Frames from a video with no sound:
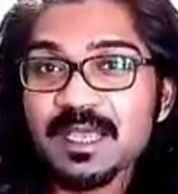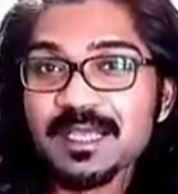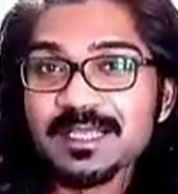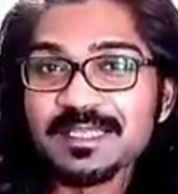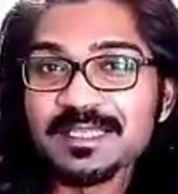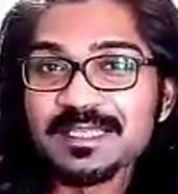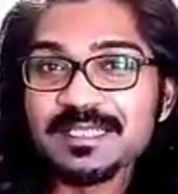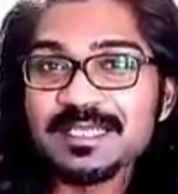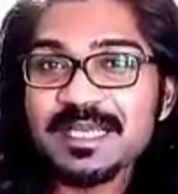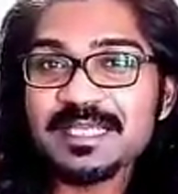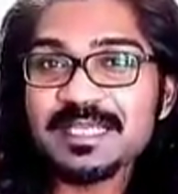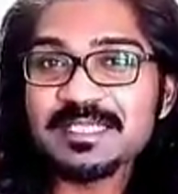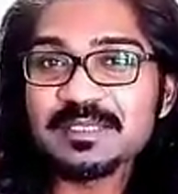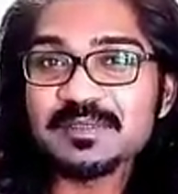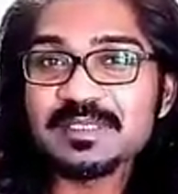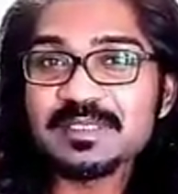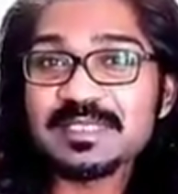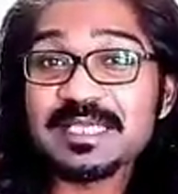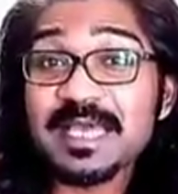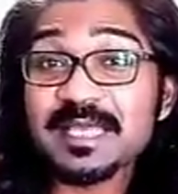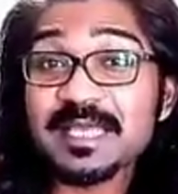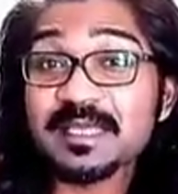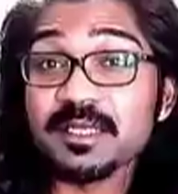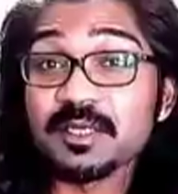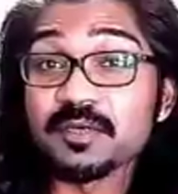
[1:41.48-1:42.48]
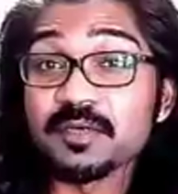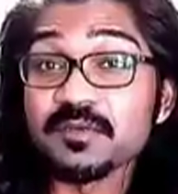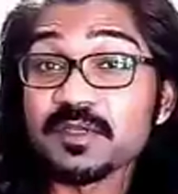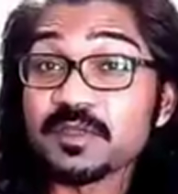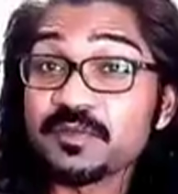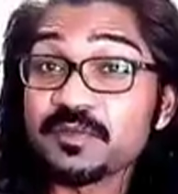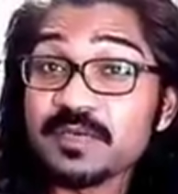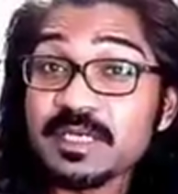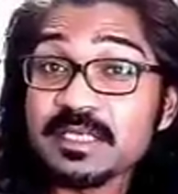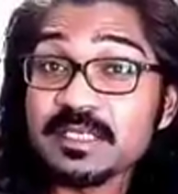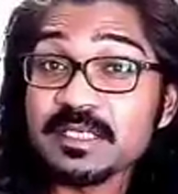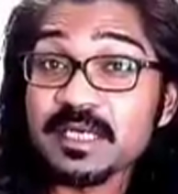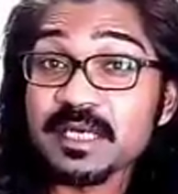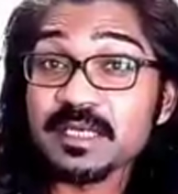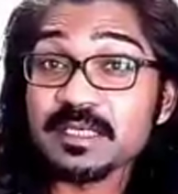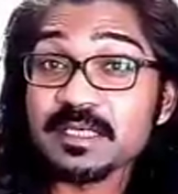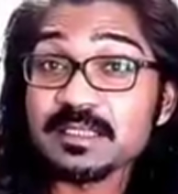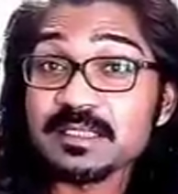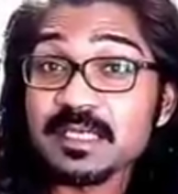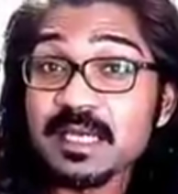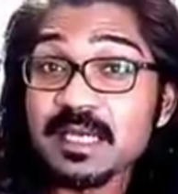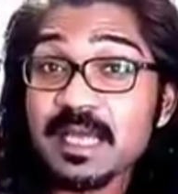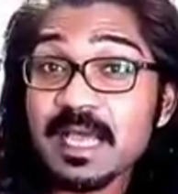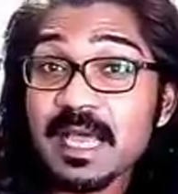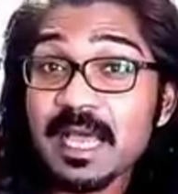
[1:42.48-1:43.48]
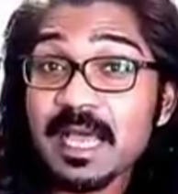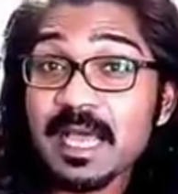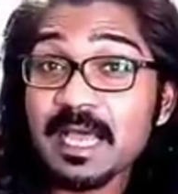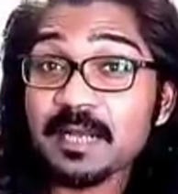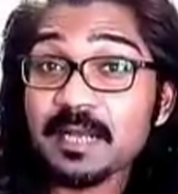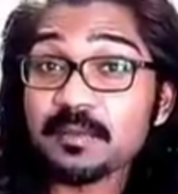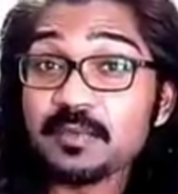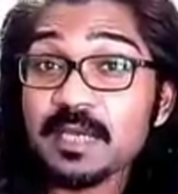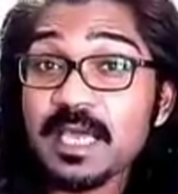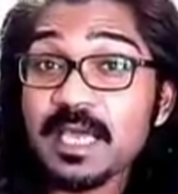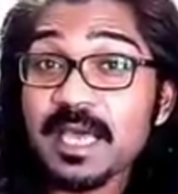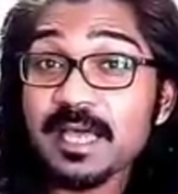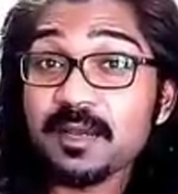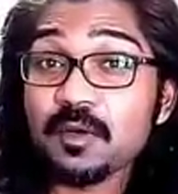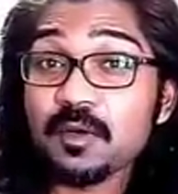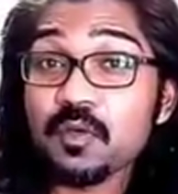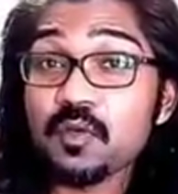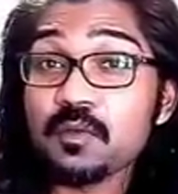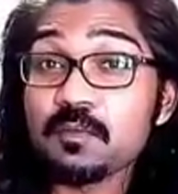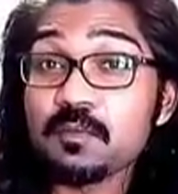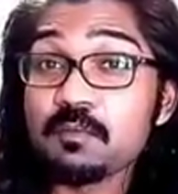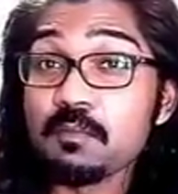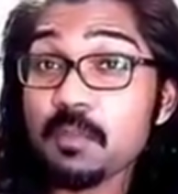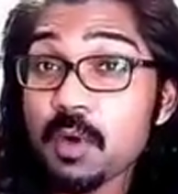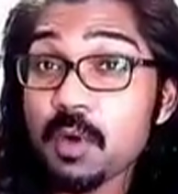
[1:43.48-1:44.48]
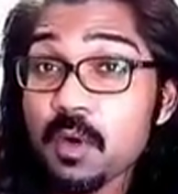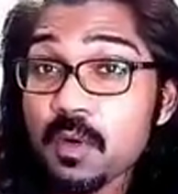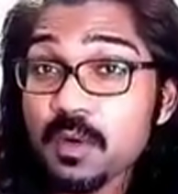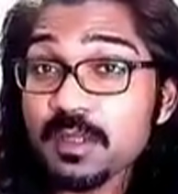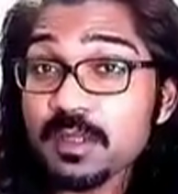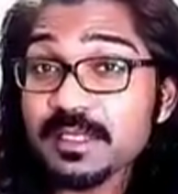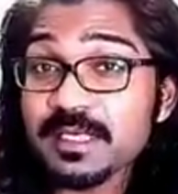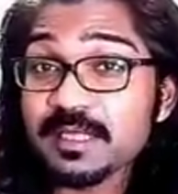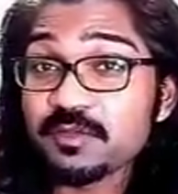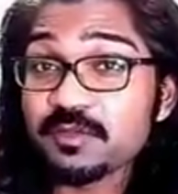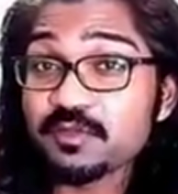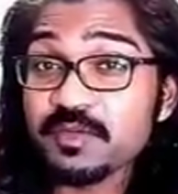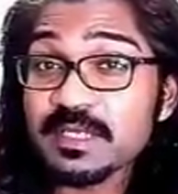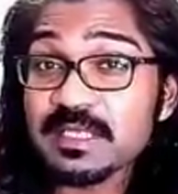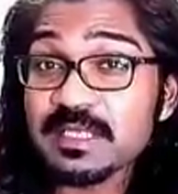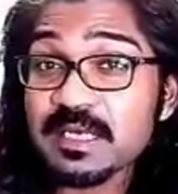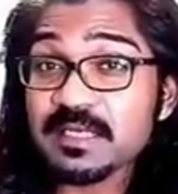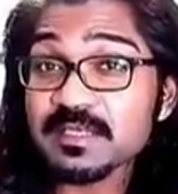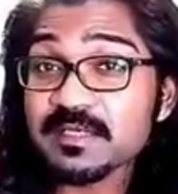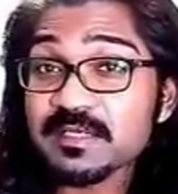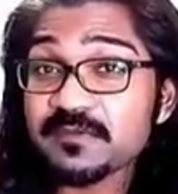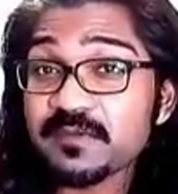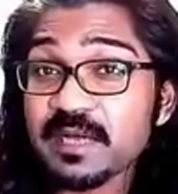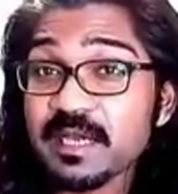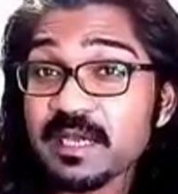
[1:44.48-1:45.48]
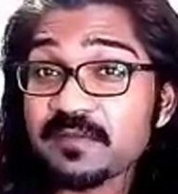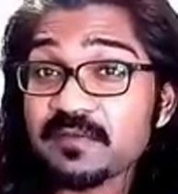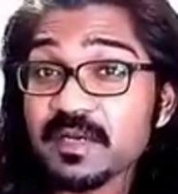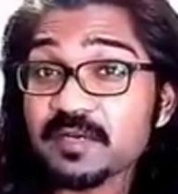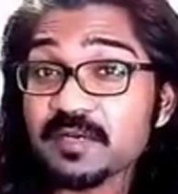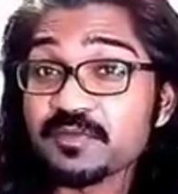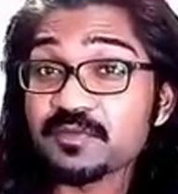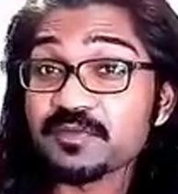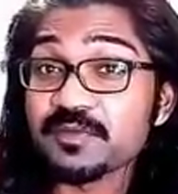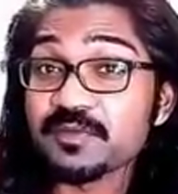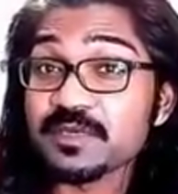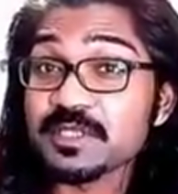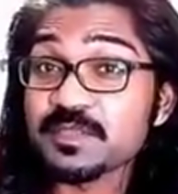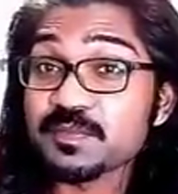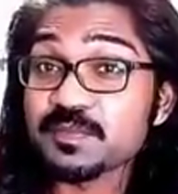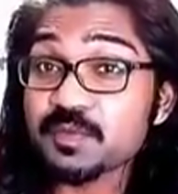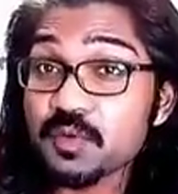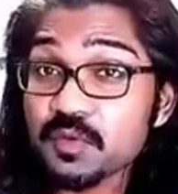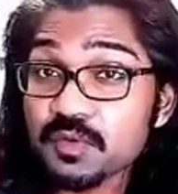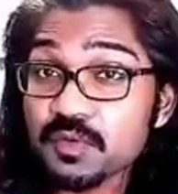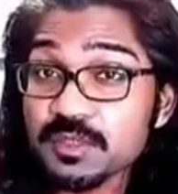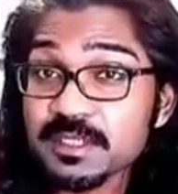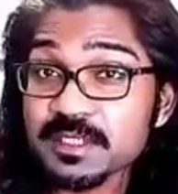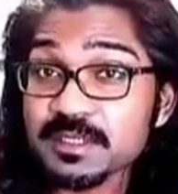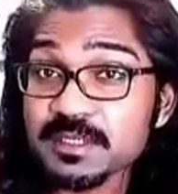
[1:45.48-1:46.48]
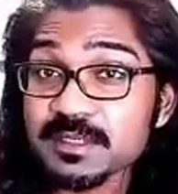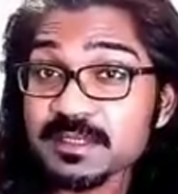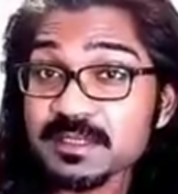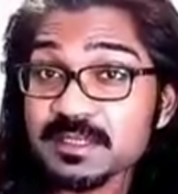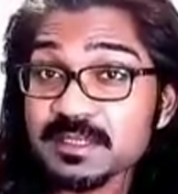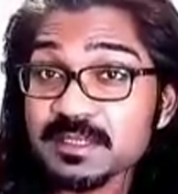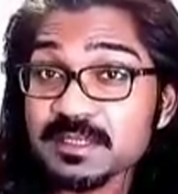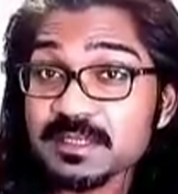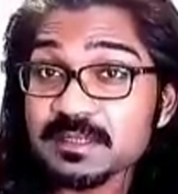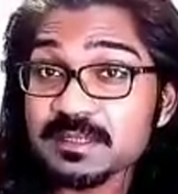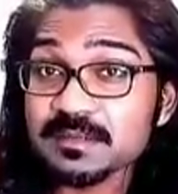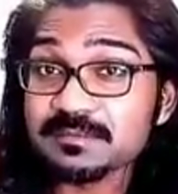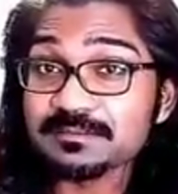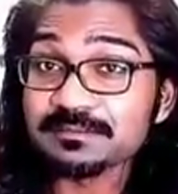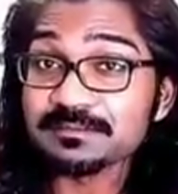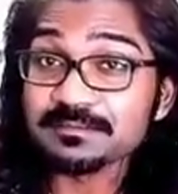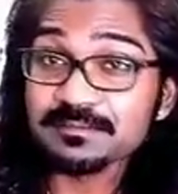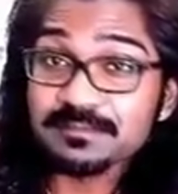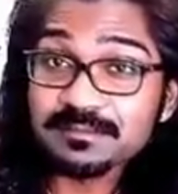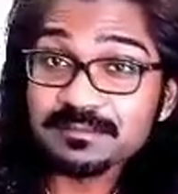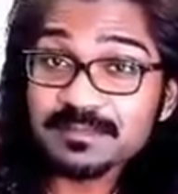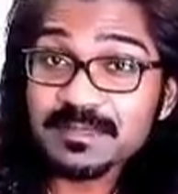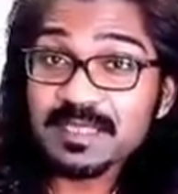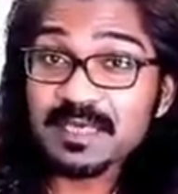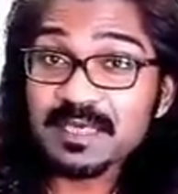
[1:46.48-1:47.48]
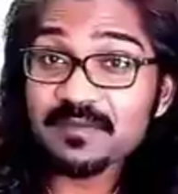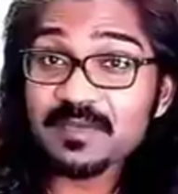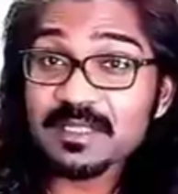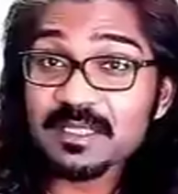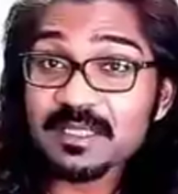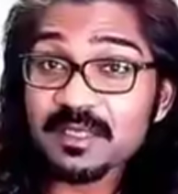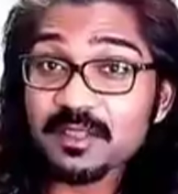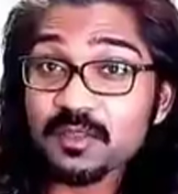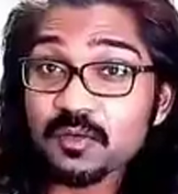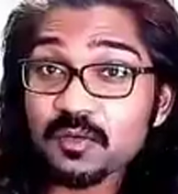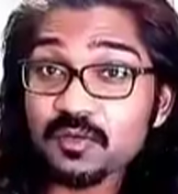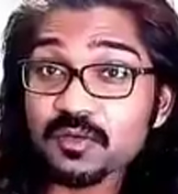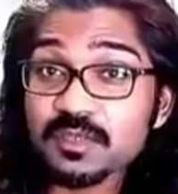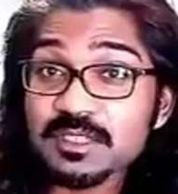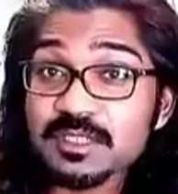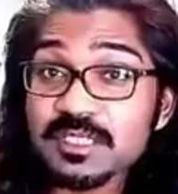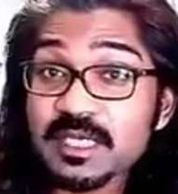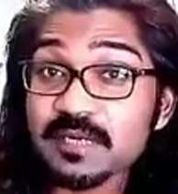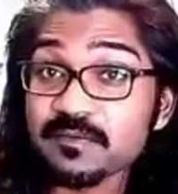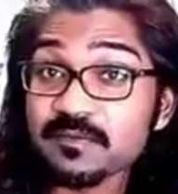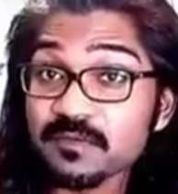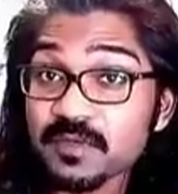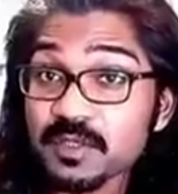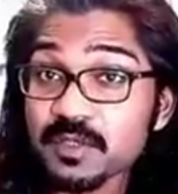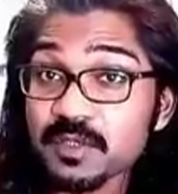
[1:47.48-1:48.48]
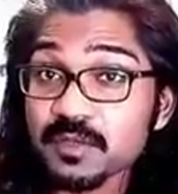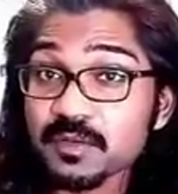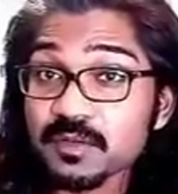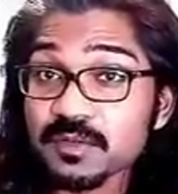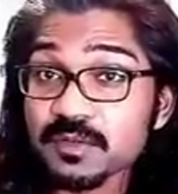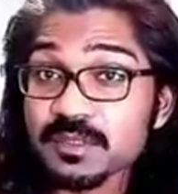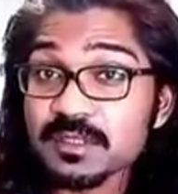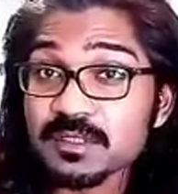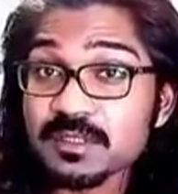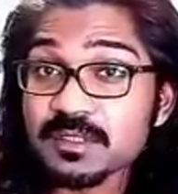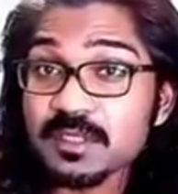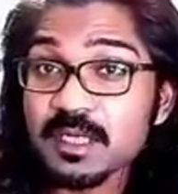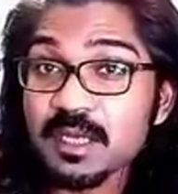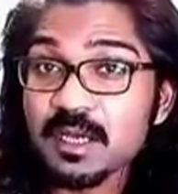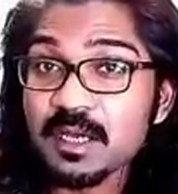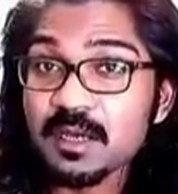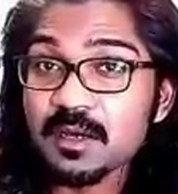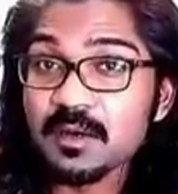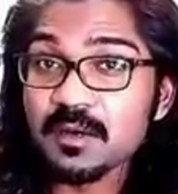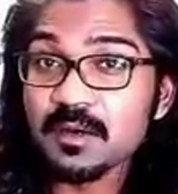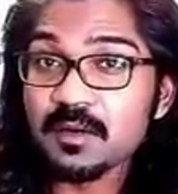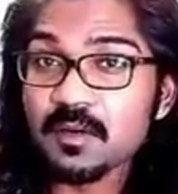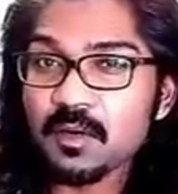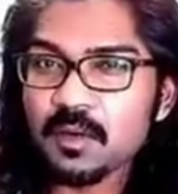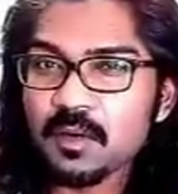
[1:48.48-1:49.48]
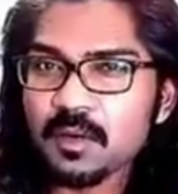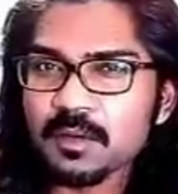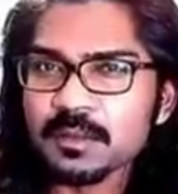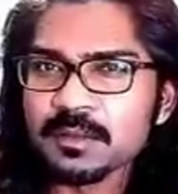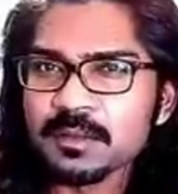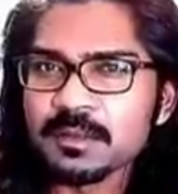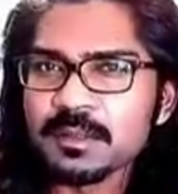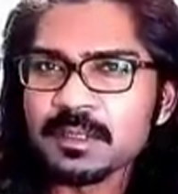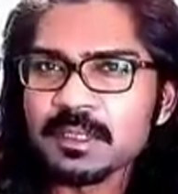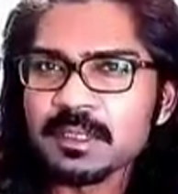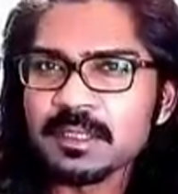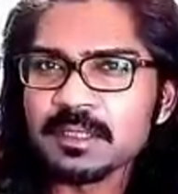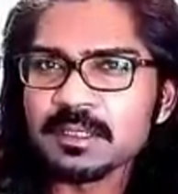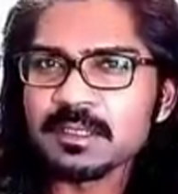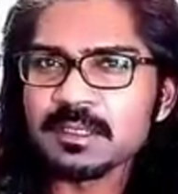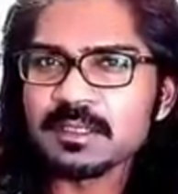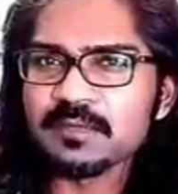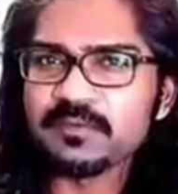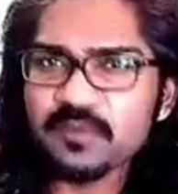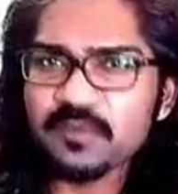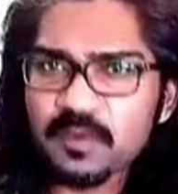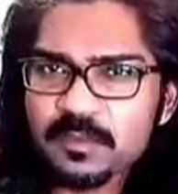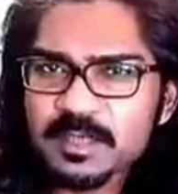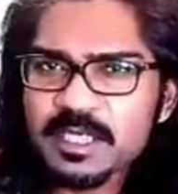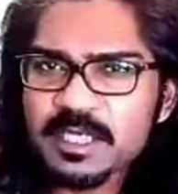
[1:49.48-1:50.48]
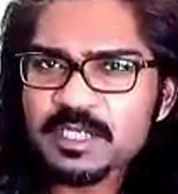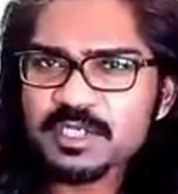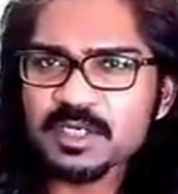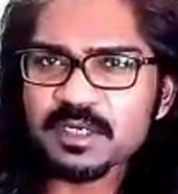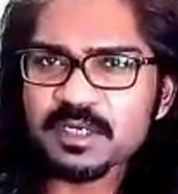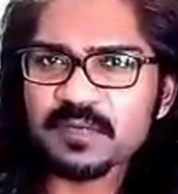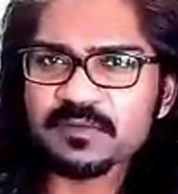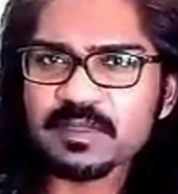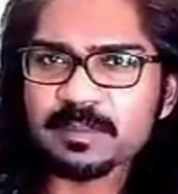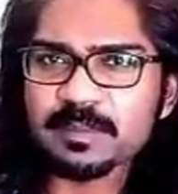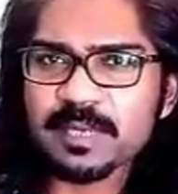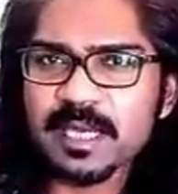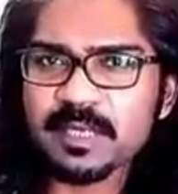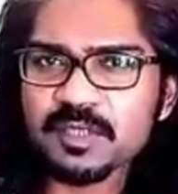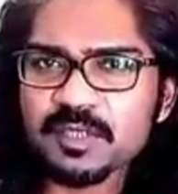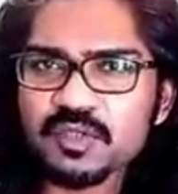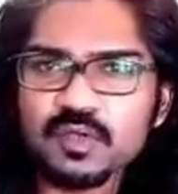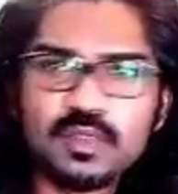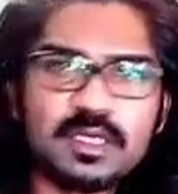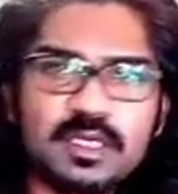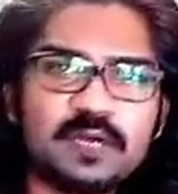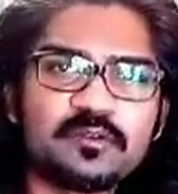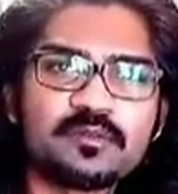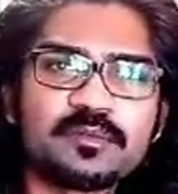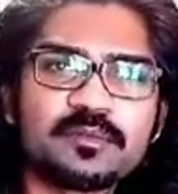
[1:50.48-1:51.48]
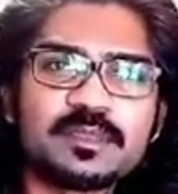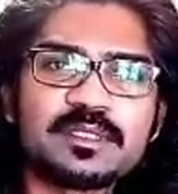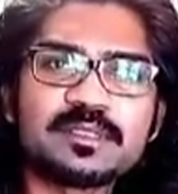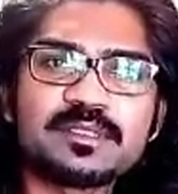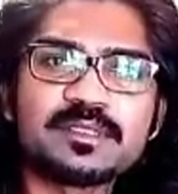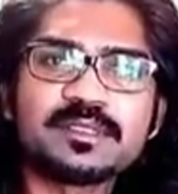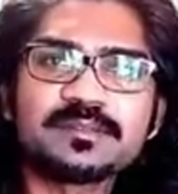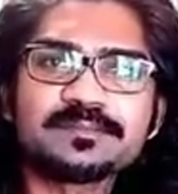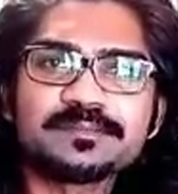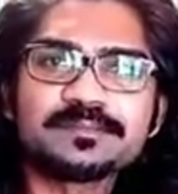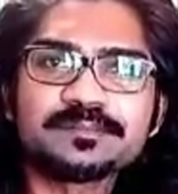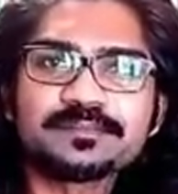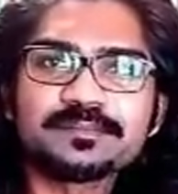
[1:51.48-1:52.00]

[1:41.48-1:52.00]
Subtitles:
The data was gathered over 3 days, and we had more than 3,500 respondents giving their thoughts and views on the formation of the backdoor government.